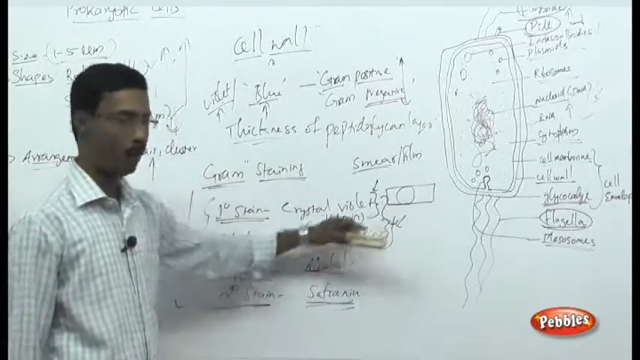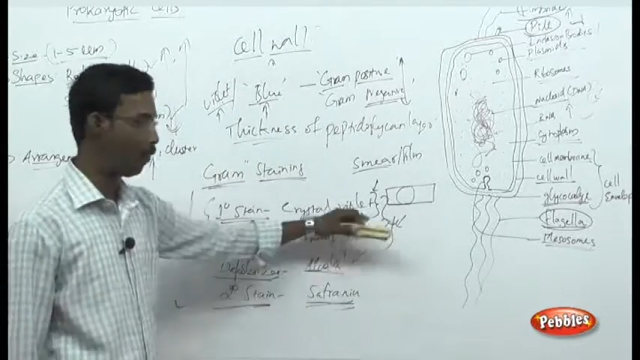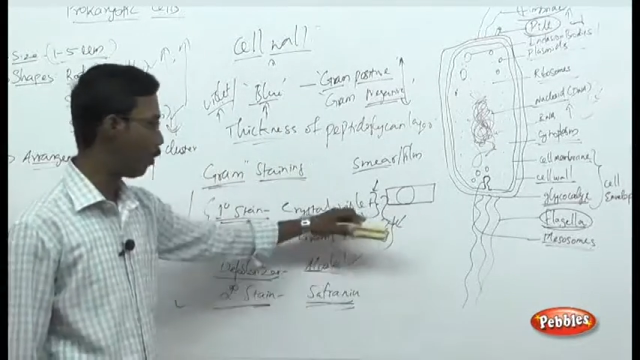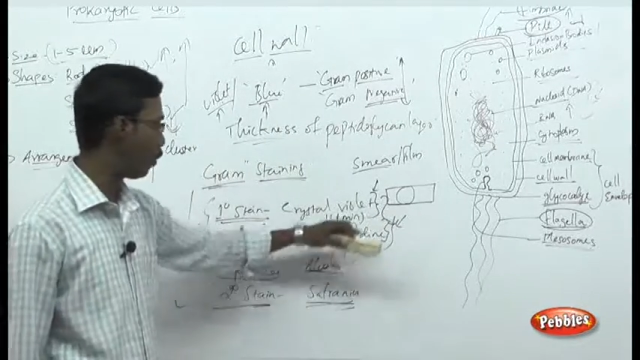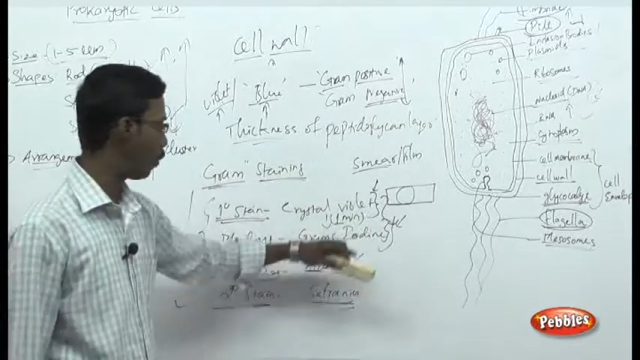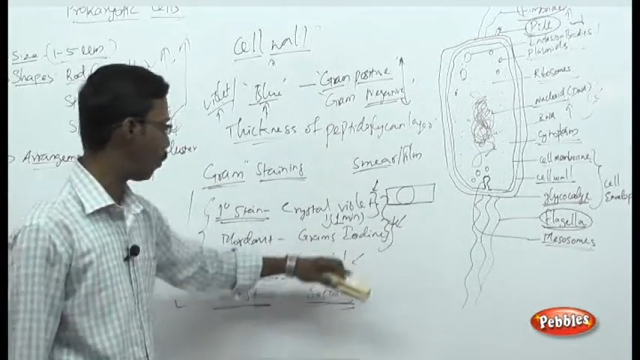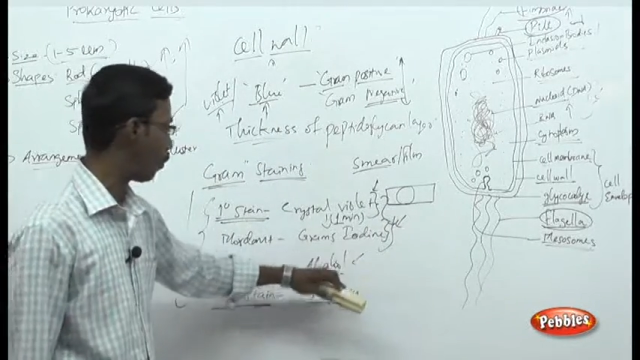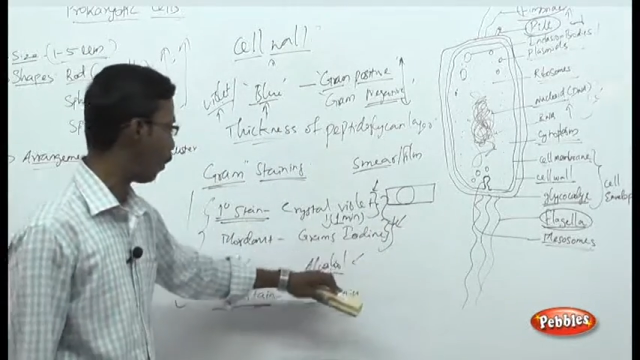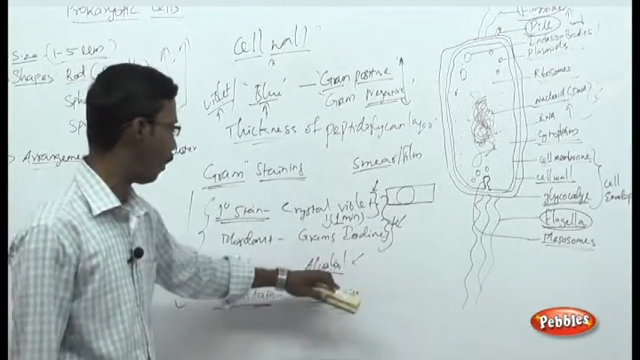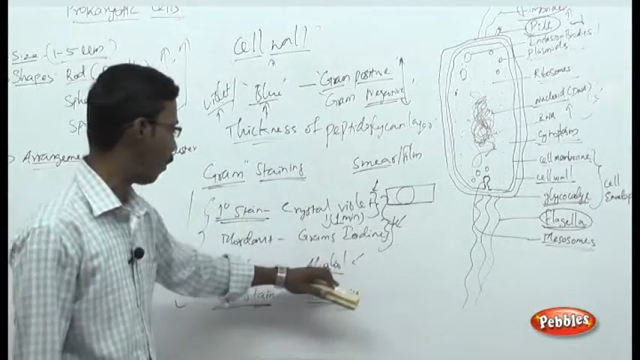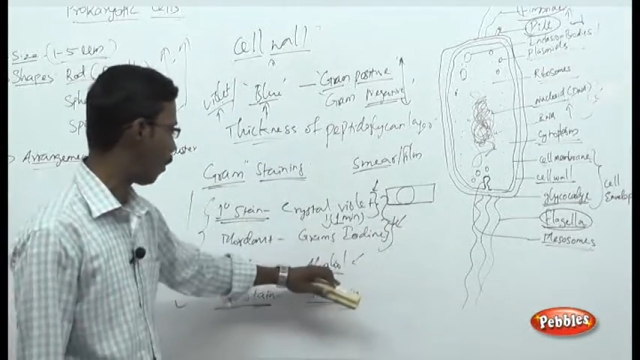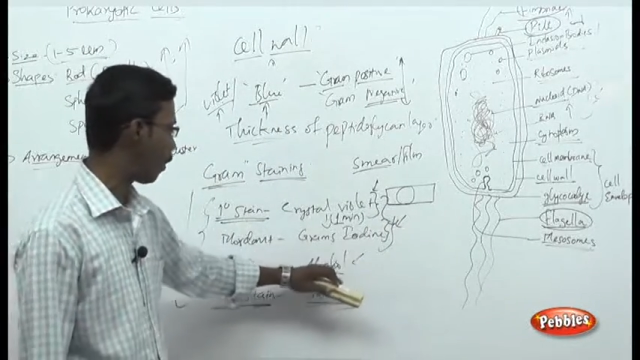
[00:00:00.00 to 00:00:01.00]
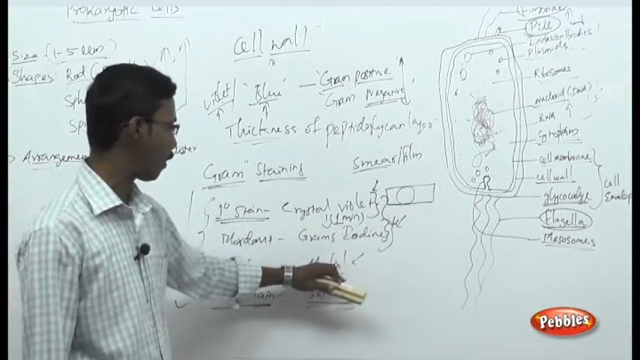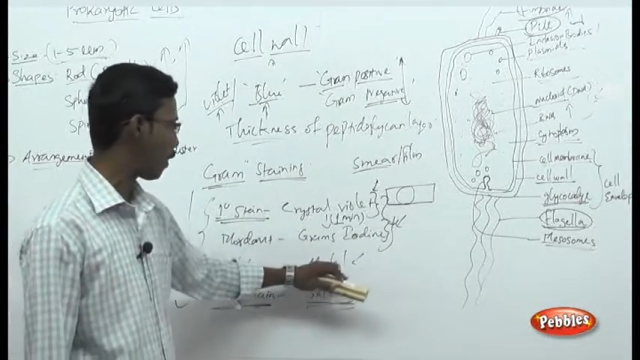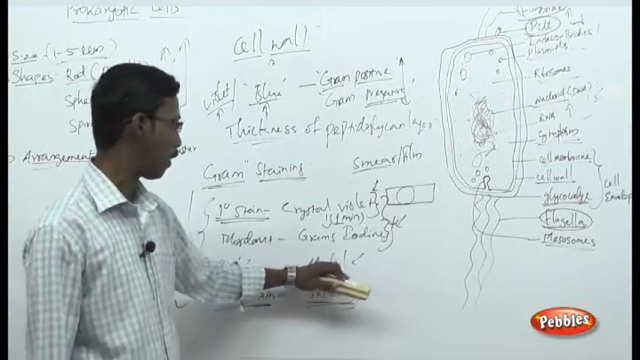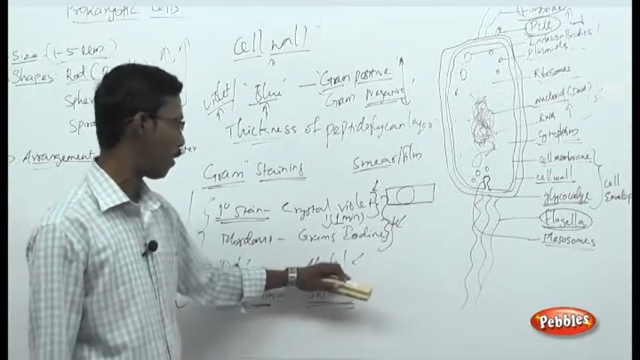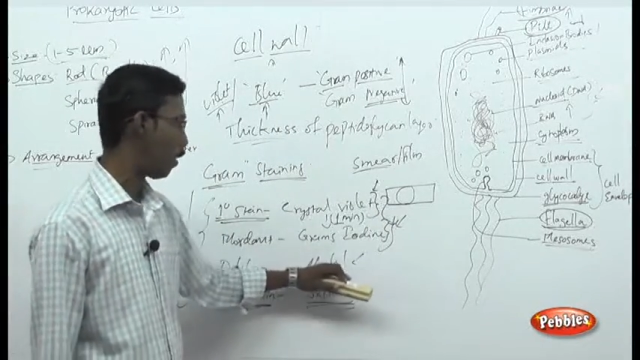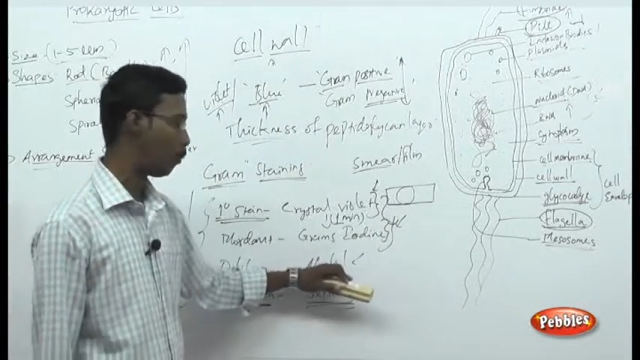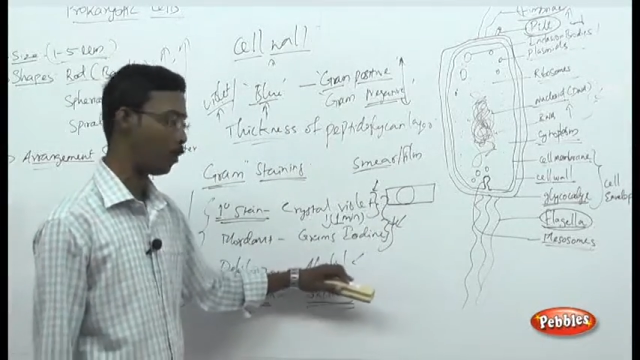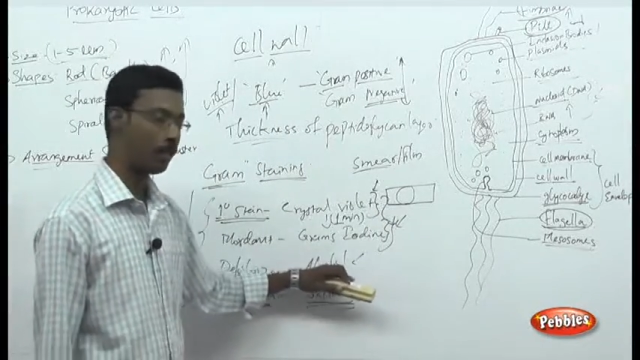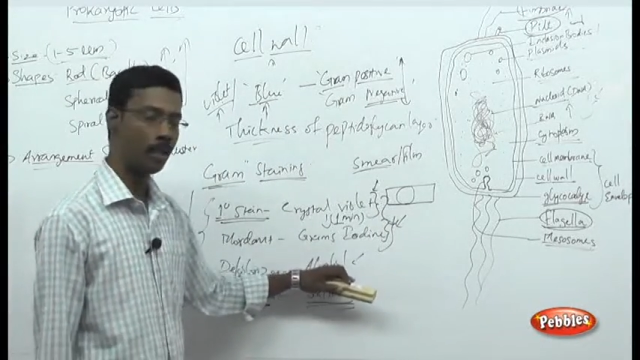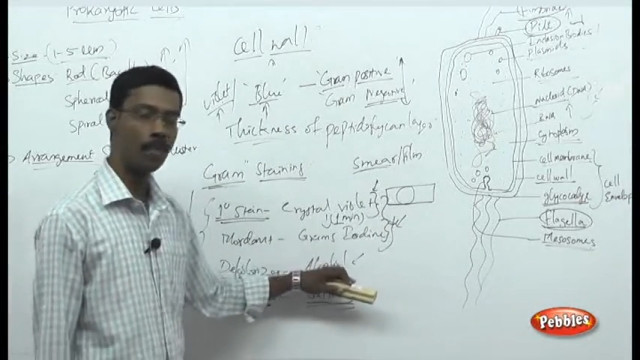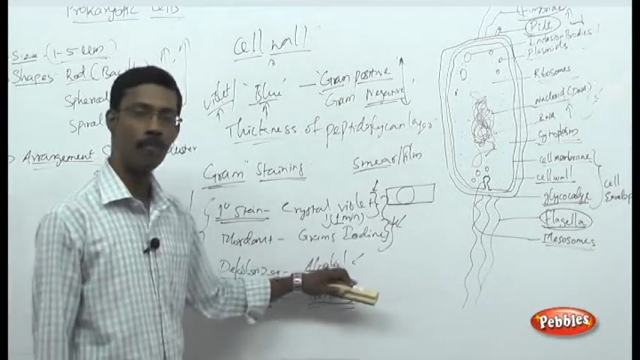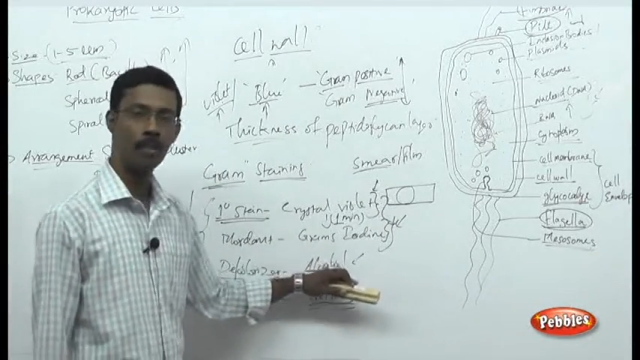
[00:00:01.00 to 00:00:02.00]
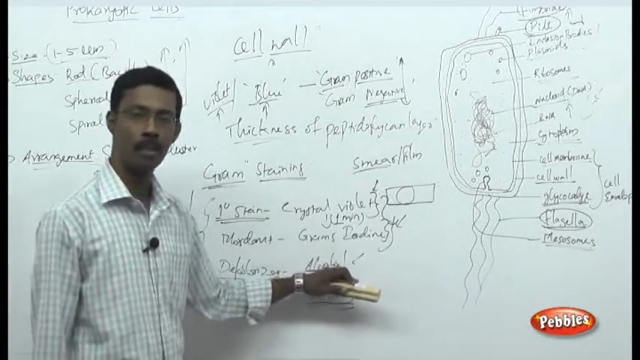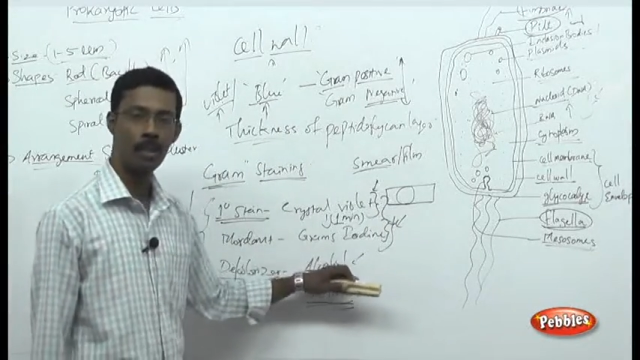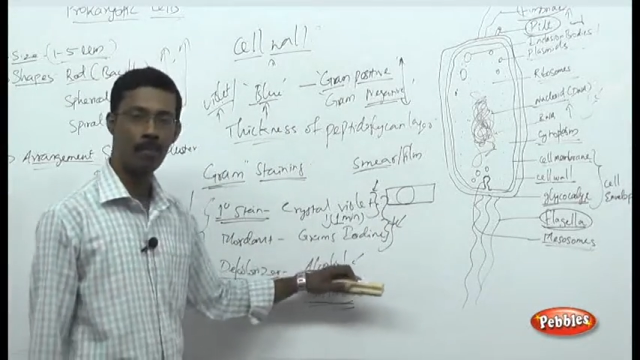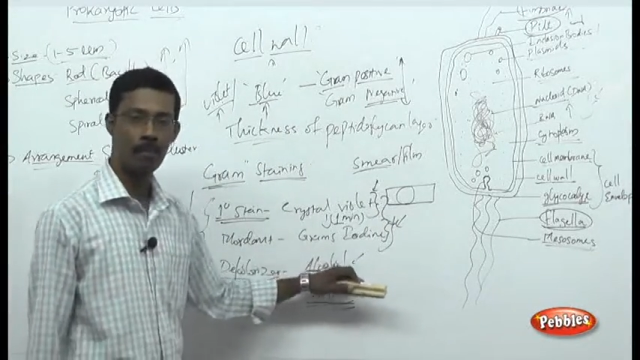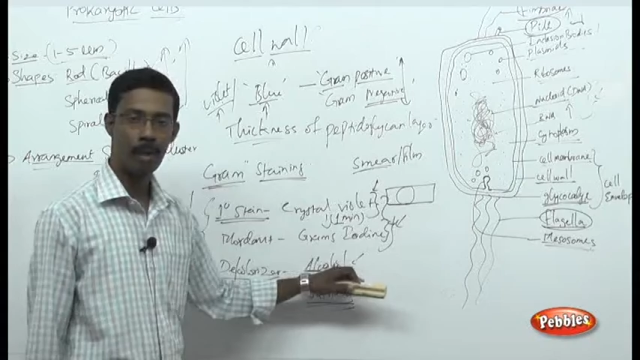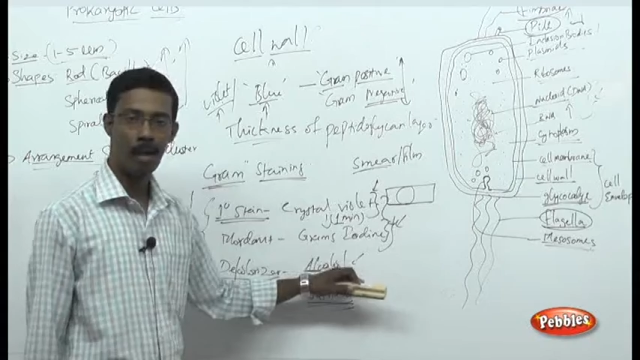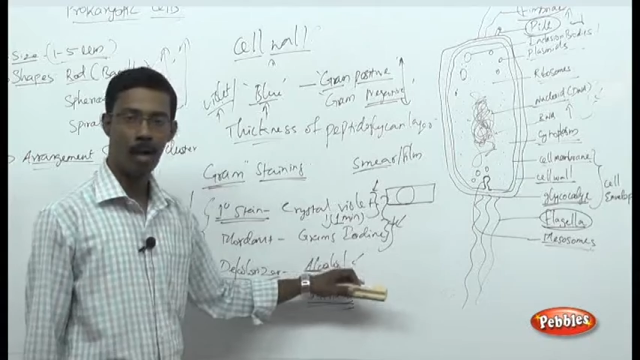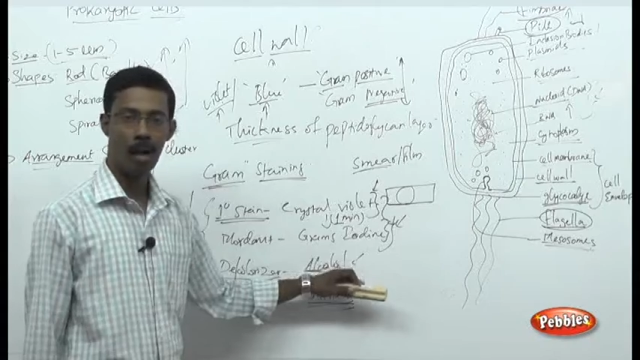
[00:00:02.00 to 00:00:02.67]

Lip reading: even though while you are treating with them with a